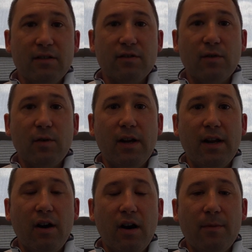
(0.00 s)
So
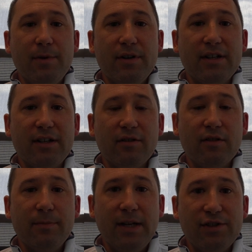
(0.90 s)
in our
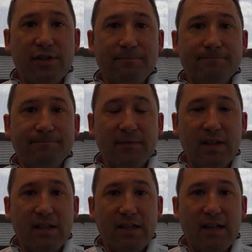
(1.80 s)
particular patient,
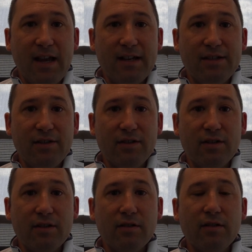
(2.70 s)
the
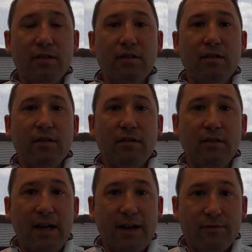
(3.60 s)
anterior,
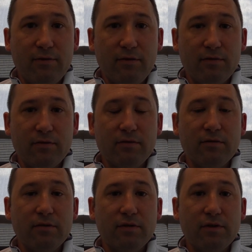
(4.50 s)
lateral,
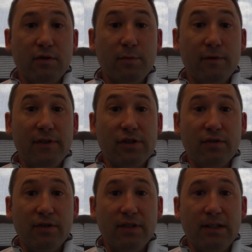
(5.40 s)

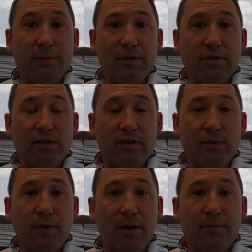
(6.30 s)
superficial, and deep posterior
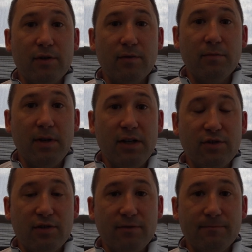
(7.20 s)
compartments were
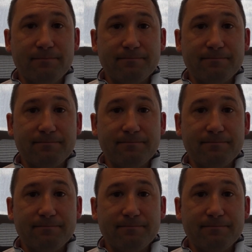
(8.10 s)
measured.